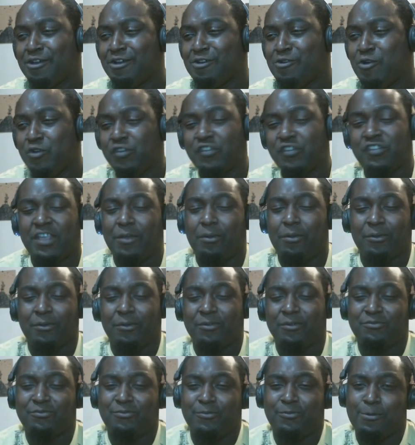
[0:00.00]
who's to say what
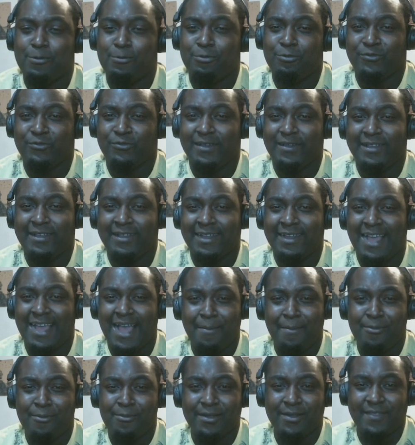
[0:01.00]
was really going to
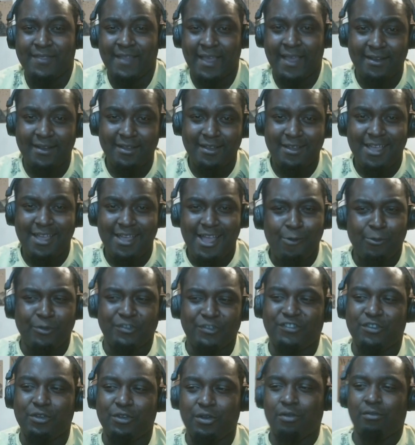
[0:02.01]
happen with that? We
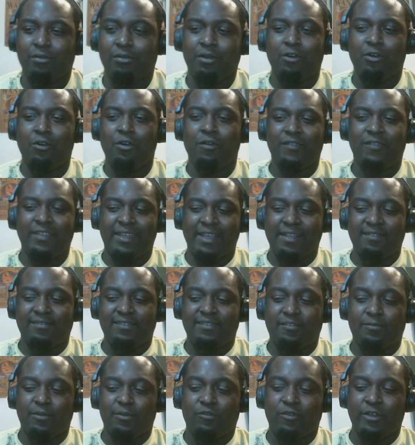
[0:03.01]
still don't know of the
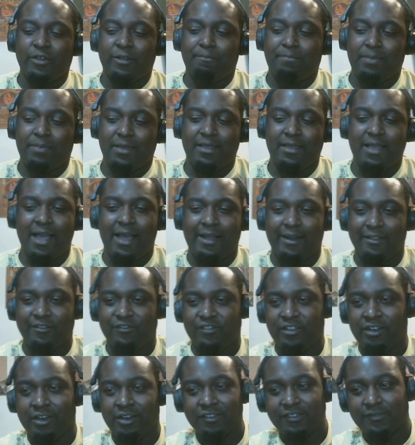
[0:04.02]
instance between Pig God and
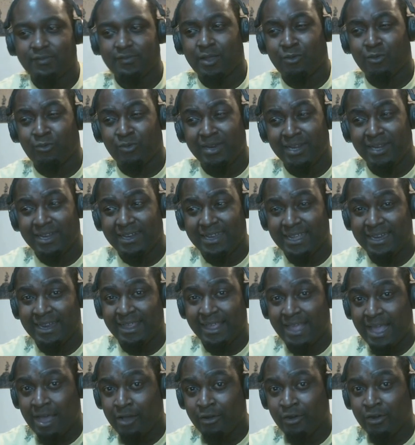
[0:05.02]
Genos, if they really did
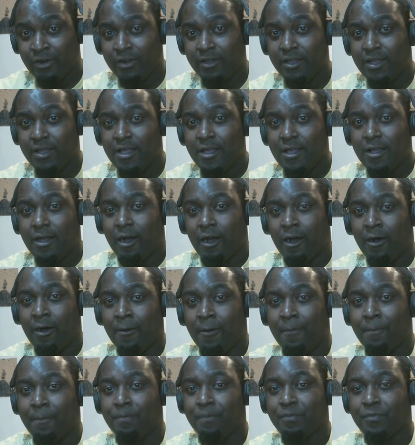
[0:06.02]
encounter
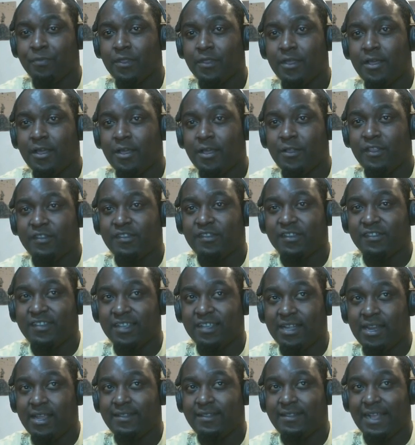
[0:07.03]
this
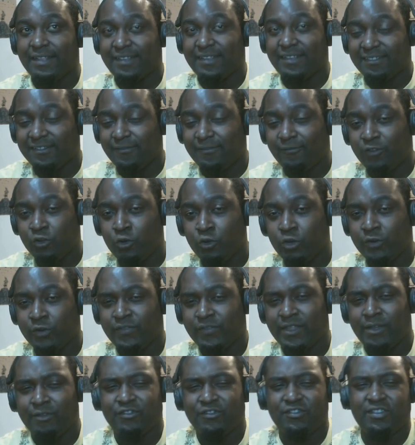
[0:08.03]
acidic digestive fluid, or if
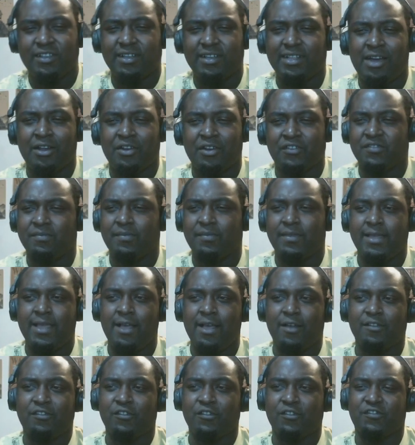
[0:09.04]
they just encountered something
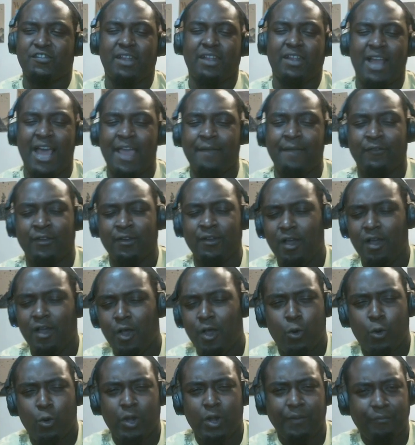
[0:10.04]
else, or saliva,
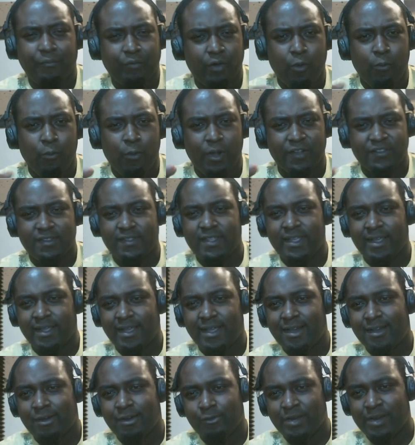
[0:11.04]
whatever it was that they
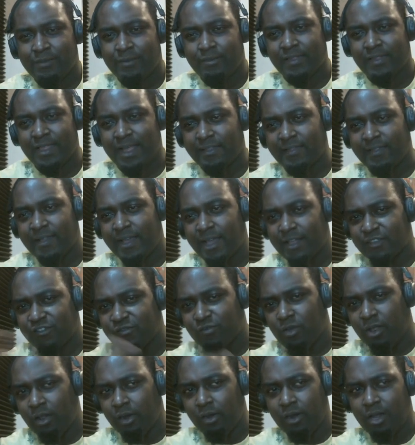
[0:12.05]
encountered, whatever they got
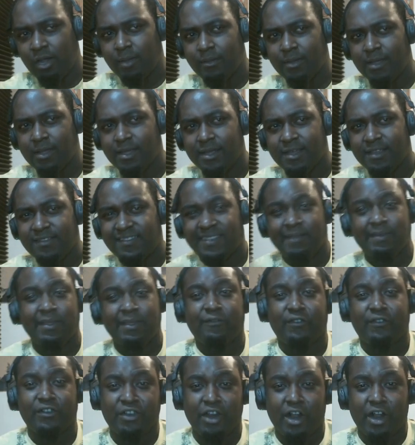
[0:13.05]
swallowed up. Same thing
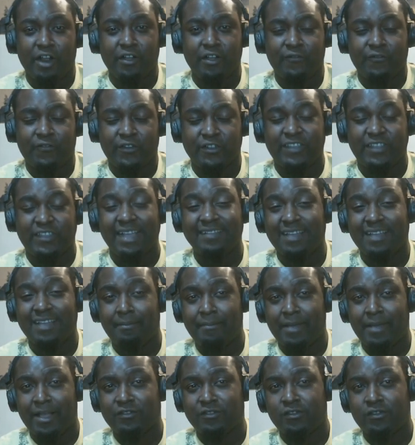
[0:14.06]
for Tank Top
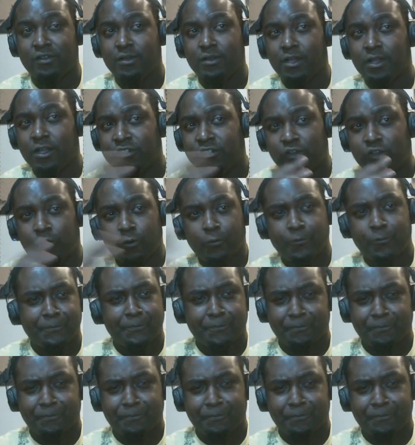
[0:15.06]
Master. So